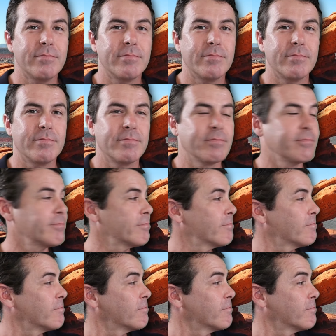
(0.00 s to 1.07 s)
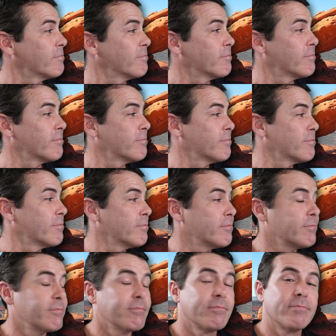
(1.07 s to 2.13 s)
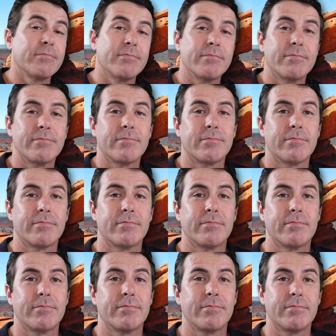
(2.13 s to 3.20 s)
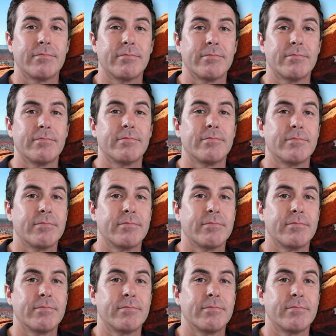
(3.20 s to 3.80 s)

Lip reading: The person shown says nothing.